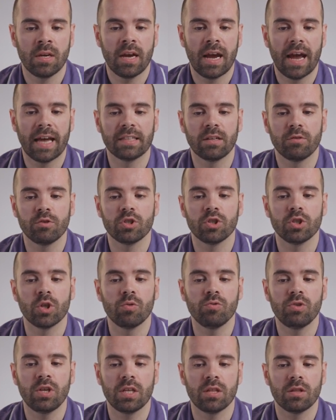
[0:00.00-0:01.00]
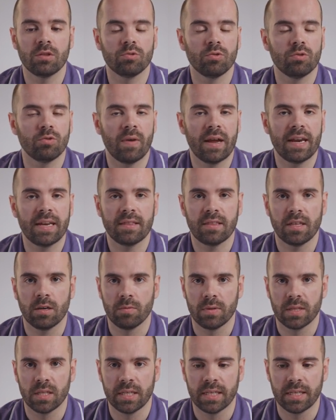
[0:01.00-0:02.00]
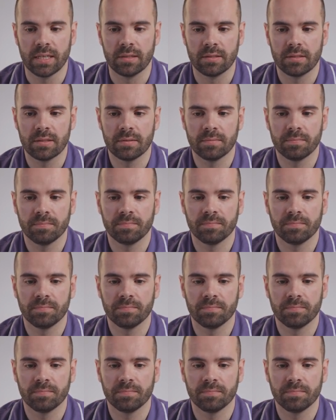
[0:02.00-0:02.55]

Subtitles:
and there is no need to do anything with the leads.